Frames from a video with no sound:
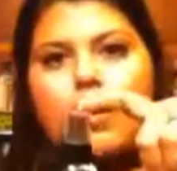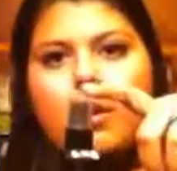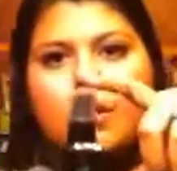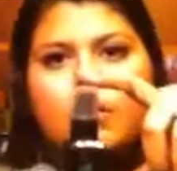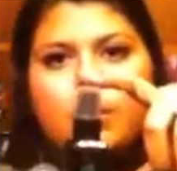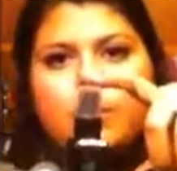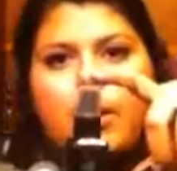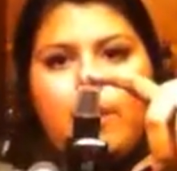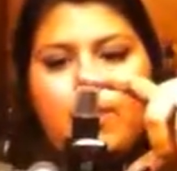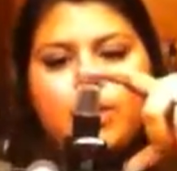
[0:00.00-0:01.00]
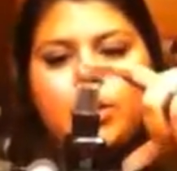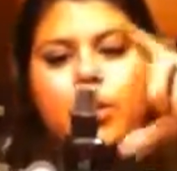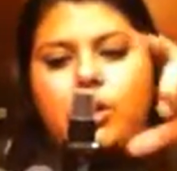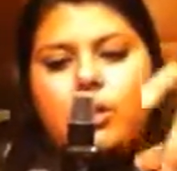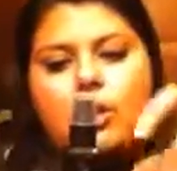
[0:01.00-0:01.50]
a little spray mister
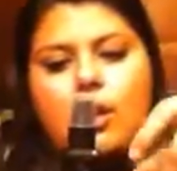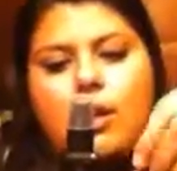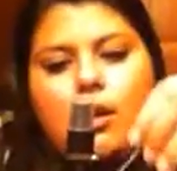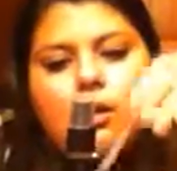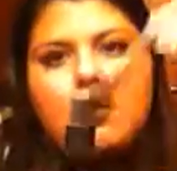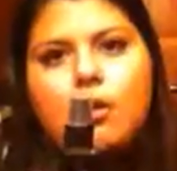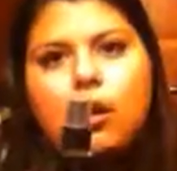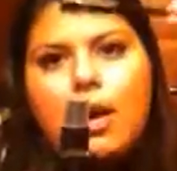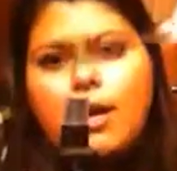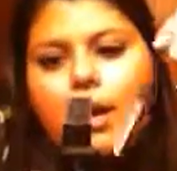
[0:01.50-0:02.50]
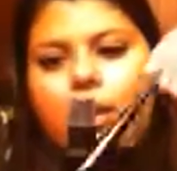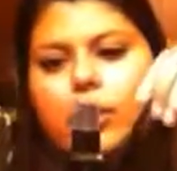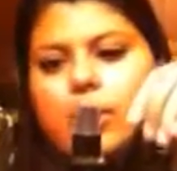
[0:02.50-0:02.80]
thing, eyeliners.